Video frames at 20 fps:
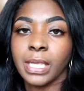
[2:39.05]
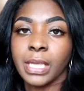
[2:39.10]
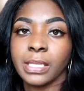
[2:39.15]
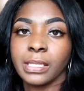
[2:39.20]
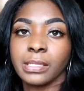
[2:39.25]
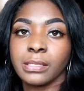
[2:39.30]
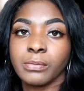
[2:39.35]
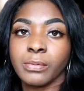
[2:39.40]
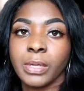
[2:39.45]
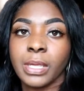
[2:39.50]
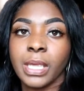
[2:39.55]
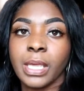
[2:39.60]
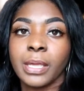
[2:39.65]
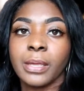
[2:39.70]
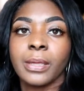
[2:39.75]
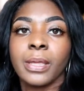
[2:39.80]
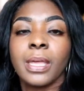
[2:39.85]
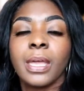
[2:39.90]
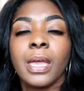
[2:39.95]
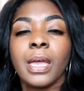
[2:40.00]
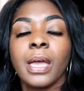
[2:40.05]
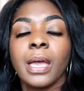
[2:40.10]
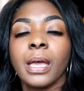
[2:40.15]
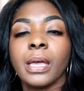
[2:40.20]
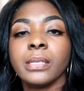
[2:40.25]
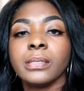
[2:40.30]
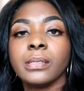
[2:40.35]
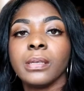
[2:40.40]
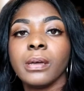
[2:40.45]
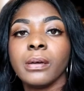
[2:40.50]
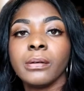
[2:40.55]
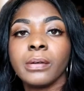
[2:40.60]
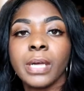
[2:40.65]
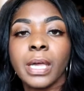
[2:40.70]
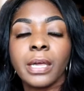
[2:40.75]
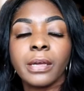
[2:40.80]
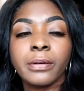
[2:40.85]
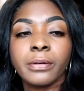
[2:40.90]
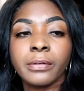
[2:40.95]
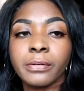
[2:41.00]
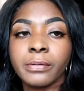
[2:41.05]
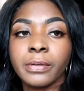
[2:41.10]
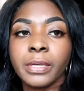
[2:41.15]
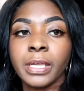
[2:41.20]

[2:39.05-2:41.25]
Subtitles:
that this weekend. I said, okay, cool.